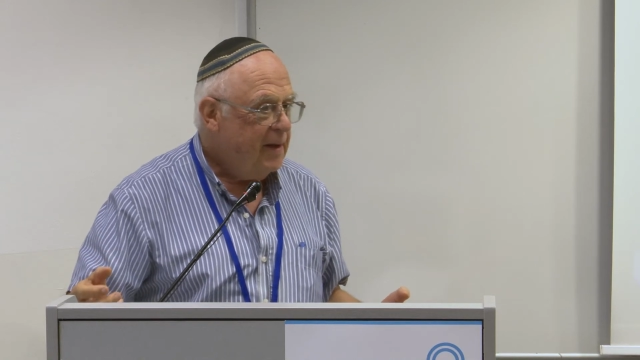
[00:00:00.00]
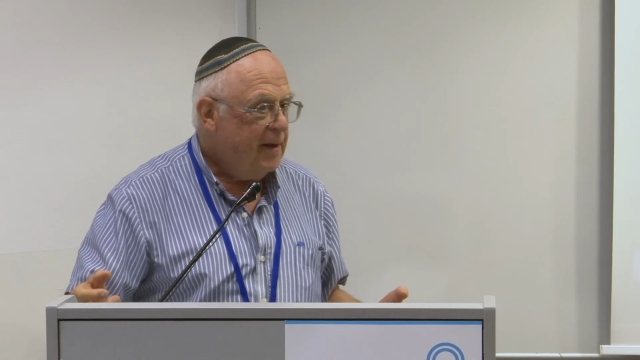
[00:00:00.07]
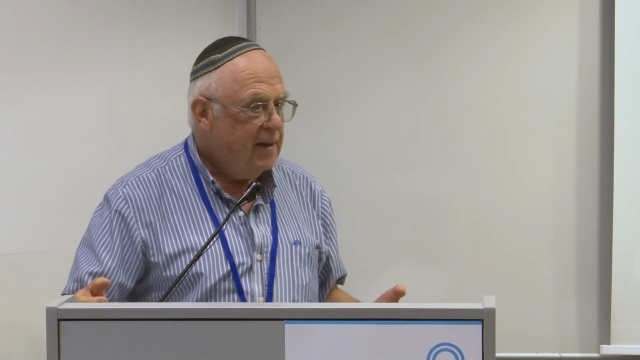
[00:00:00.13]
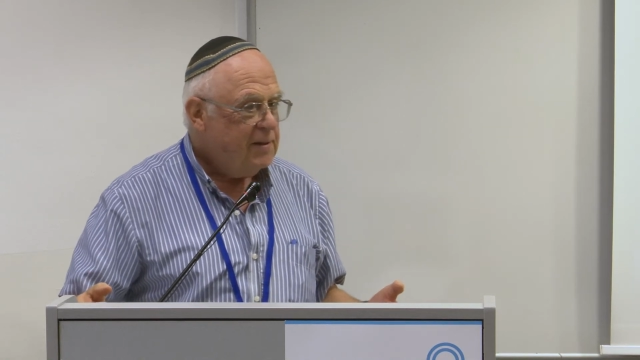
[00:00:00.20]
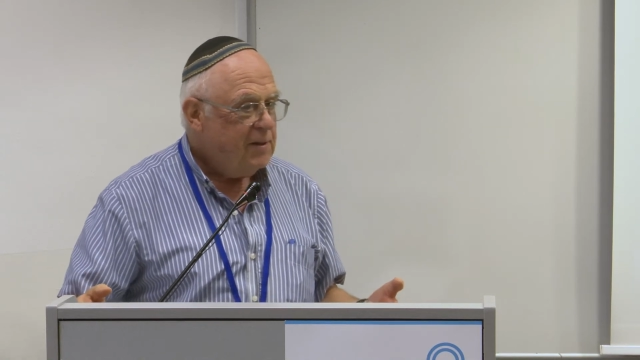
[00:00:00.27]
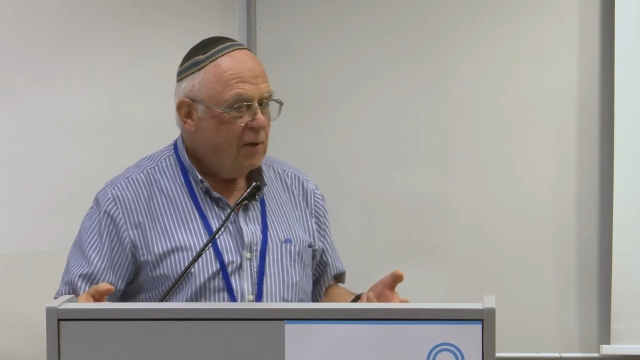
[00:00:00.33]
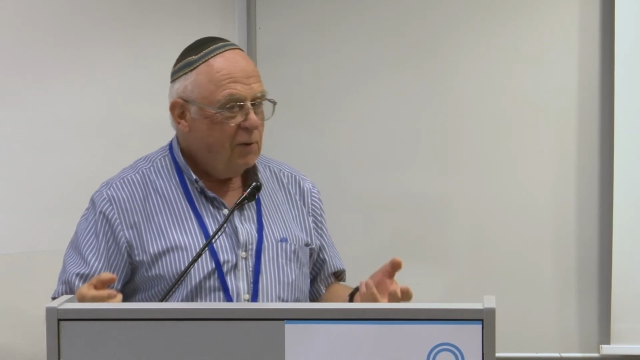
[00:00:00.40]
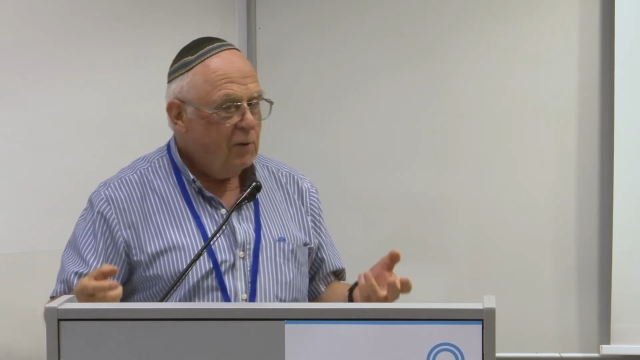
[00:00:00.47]

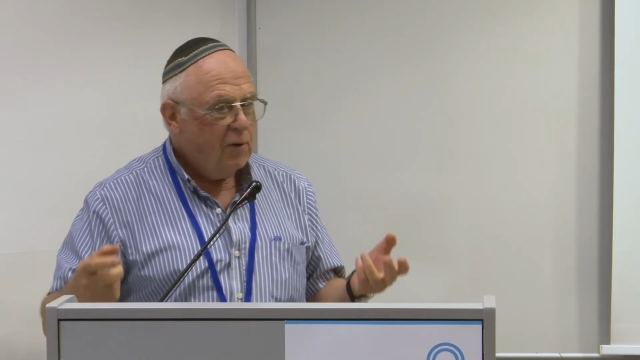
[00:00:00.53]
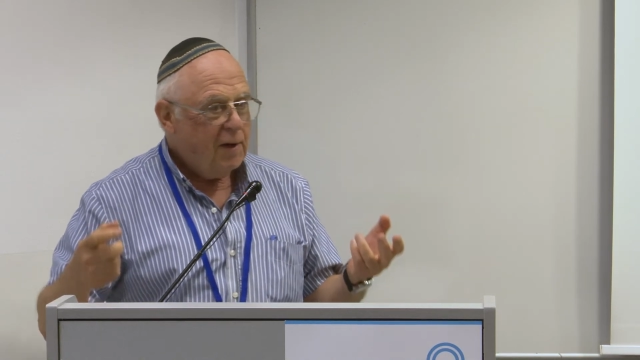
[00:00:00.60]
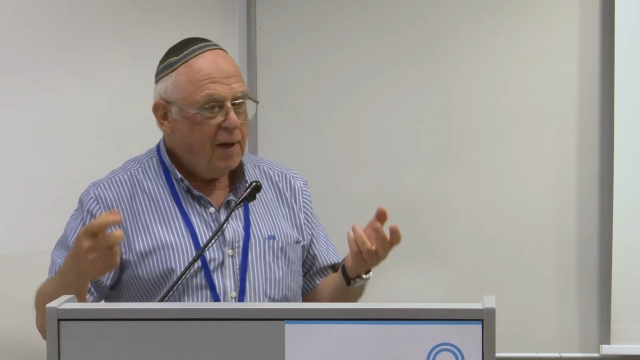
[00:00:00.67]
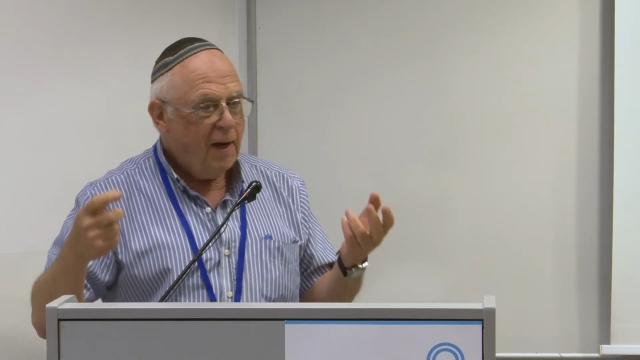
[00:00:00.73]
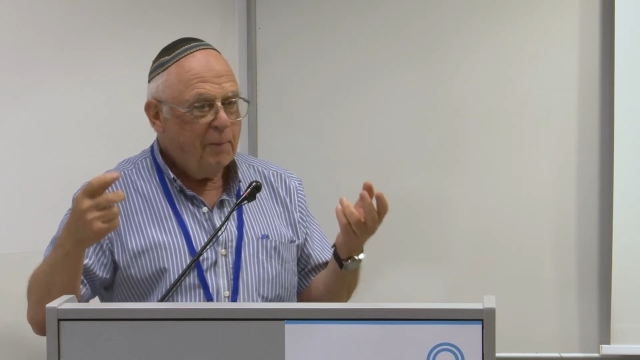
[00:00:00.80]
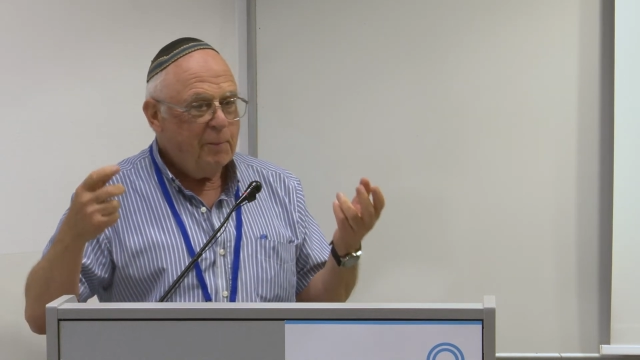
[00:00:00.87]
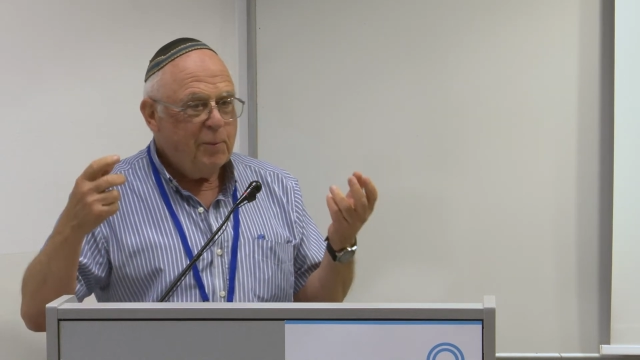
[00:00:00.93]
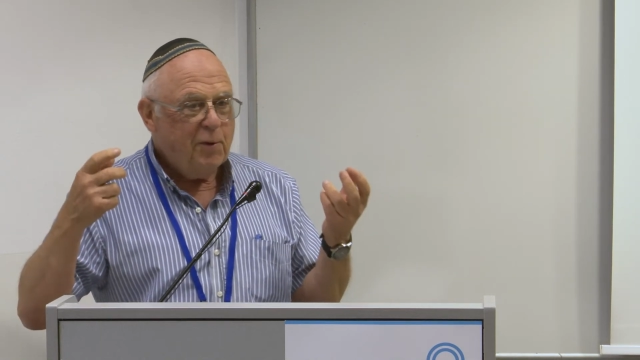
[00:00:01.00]
So look
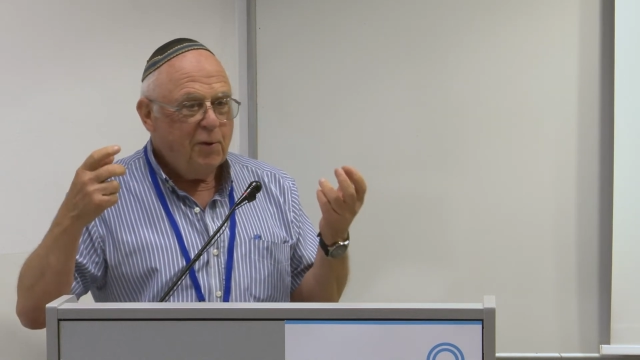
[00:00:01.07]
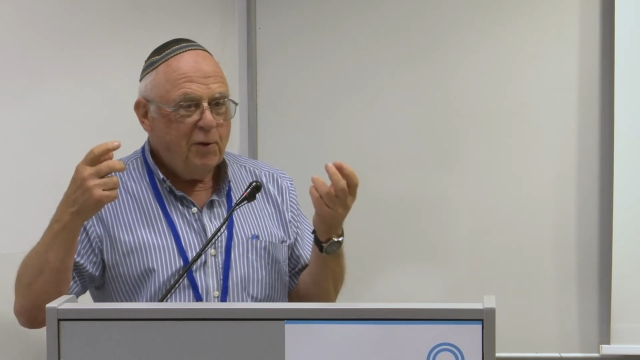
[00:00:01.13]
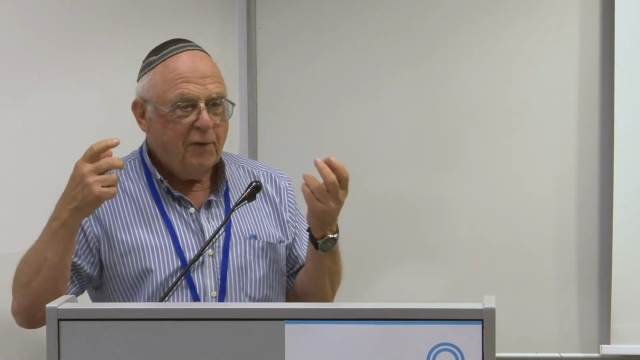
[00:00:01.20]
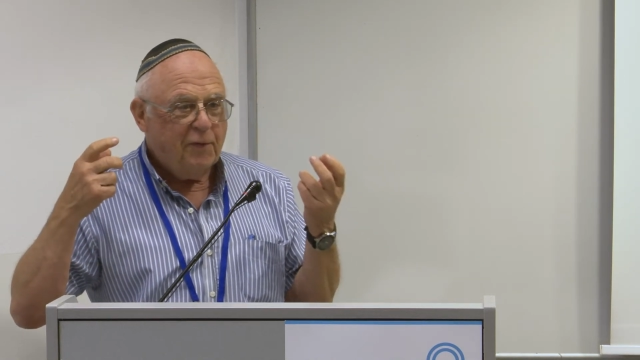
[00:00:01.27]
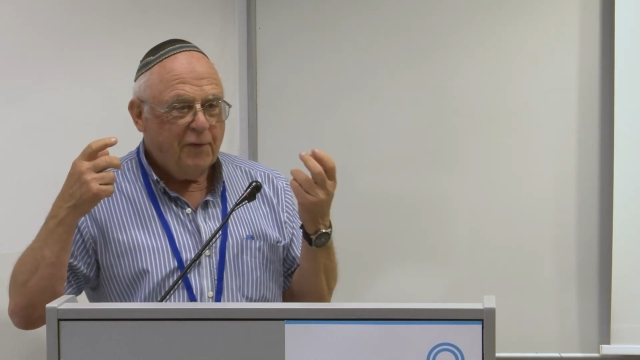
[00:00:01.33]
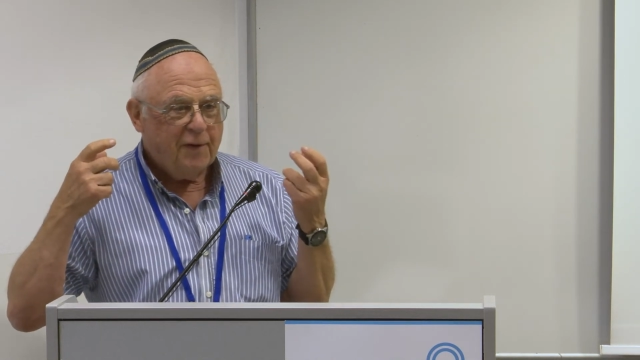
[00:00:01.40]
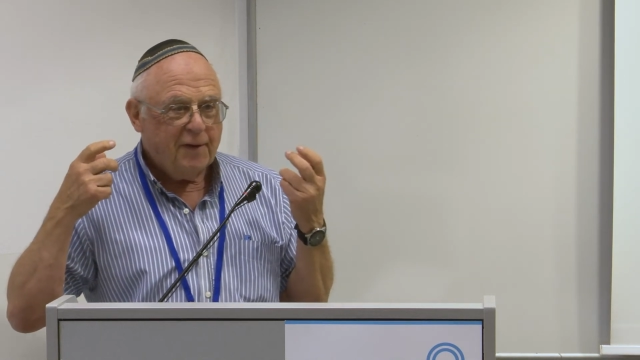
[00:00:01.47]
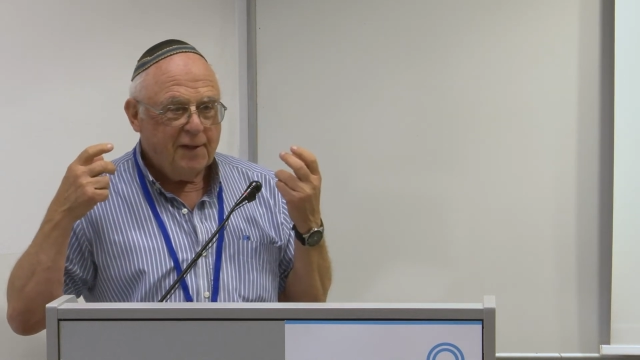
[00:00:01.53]
how
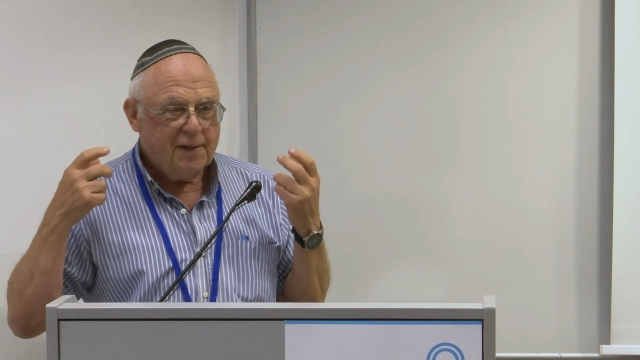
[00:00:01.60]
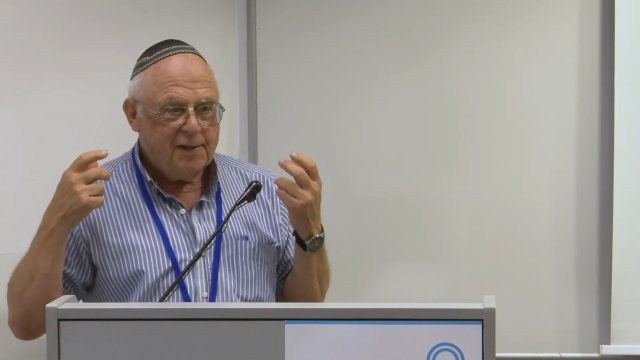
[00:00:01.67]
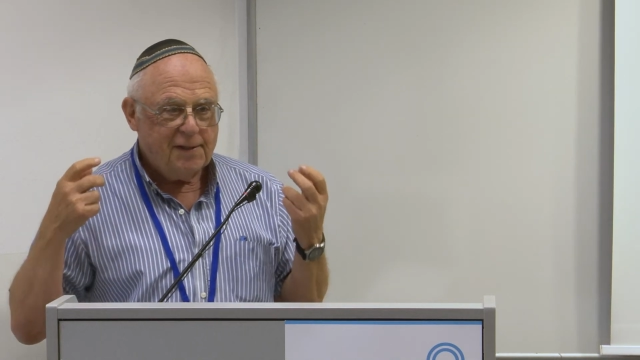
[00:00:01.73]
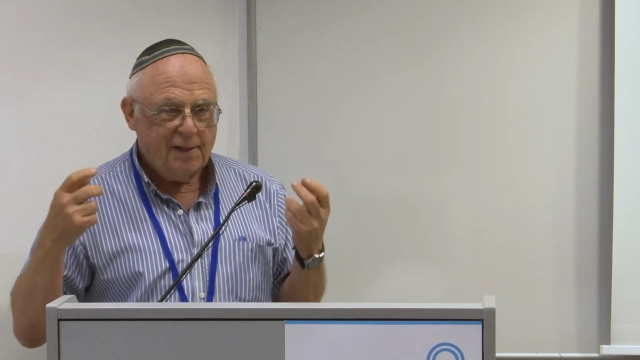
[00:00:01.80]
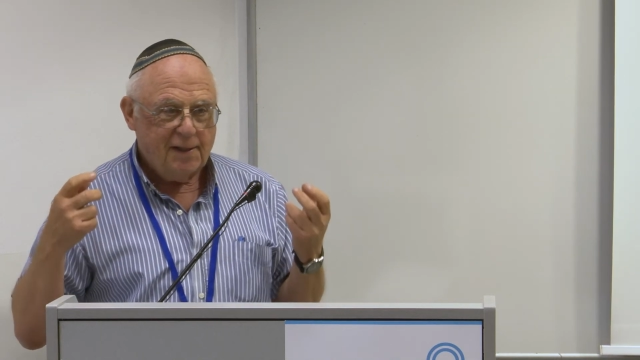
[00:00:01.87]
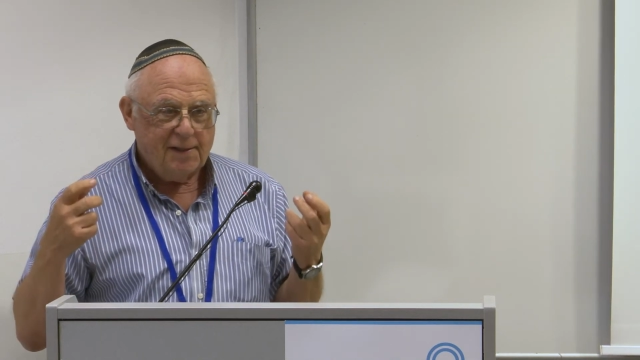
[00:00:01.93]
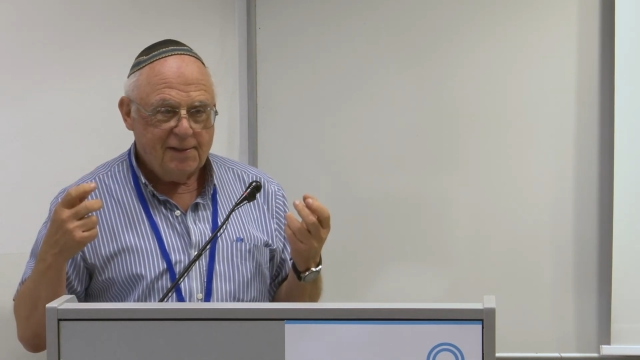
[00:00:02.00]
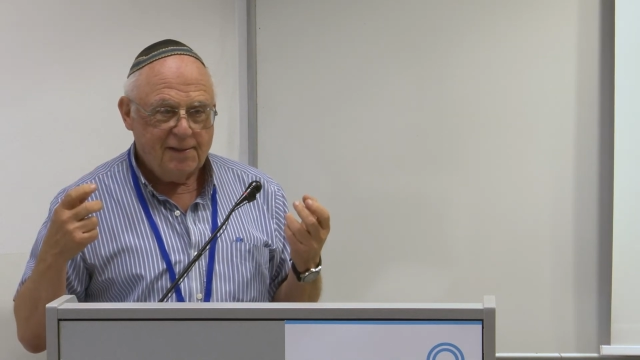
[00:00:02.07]
beautiful this
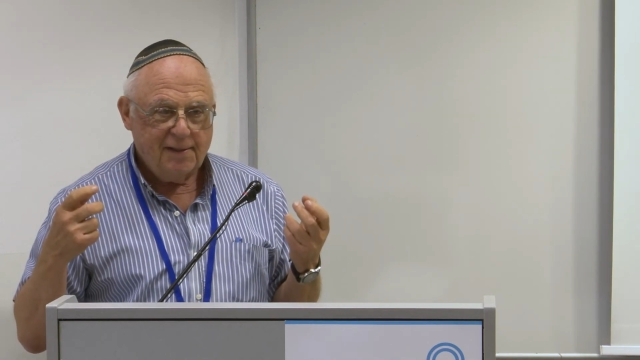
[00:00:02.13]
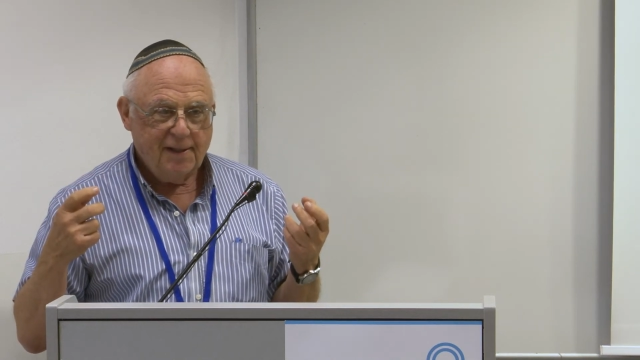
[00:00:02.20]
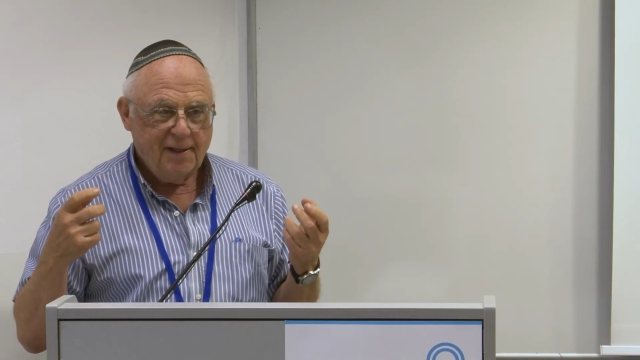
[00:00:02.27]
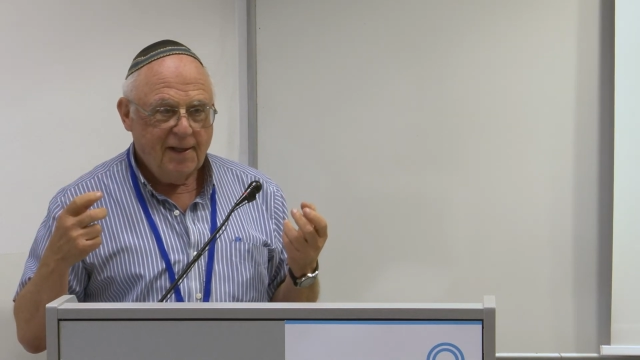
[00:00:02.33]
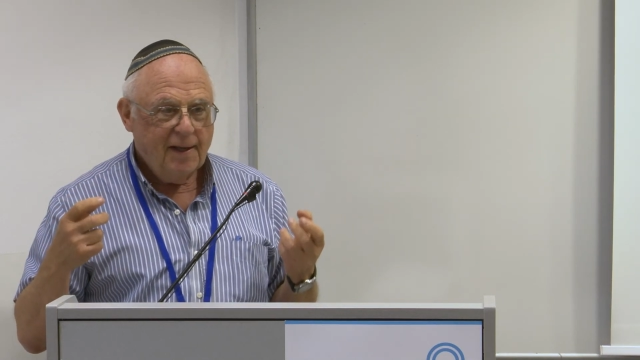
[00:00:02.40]
is.